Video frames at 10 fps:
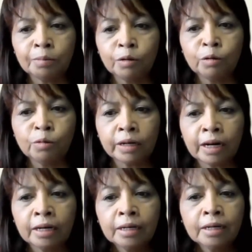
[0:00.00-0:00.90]

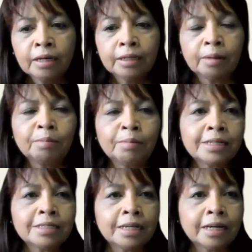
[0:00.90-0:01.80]
which
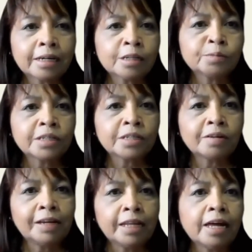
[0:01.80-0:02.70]
involves, of
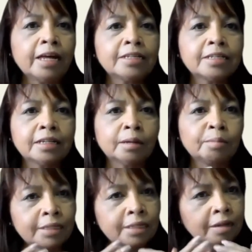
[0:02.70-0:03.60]
course,
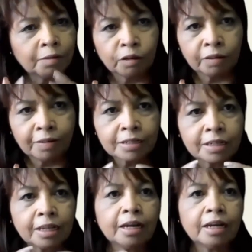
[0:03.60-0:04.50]
issues with
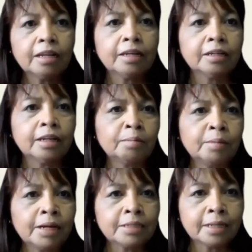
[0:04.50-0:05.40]
uh,
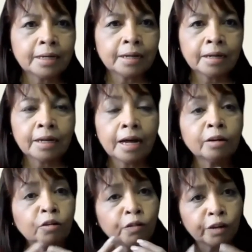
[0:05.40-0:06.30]
responsibilities in
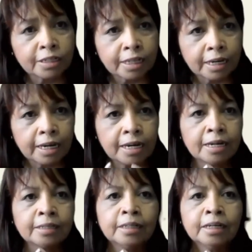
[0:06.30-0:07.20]

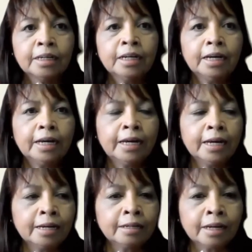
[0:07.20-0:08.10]
biodiversity,
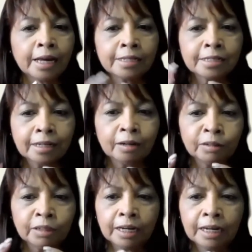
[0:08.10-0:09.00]

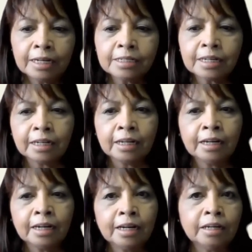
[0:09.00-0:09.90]
agroforestry.
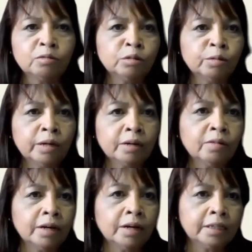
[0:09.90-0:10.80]
That's
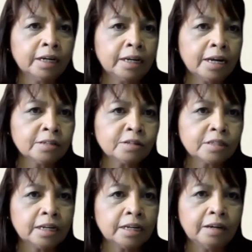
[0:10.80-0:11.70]
uh, the Achilles
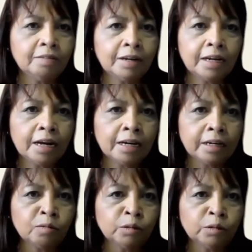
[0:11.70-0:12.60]
heel that has
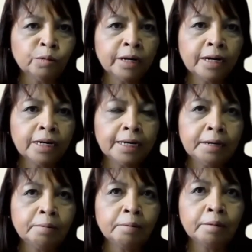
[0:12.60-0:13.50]
the agriculture,
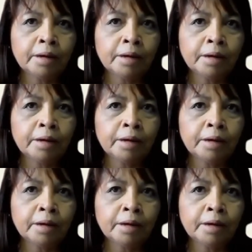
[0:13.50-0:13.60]
which is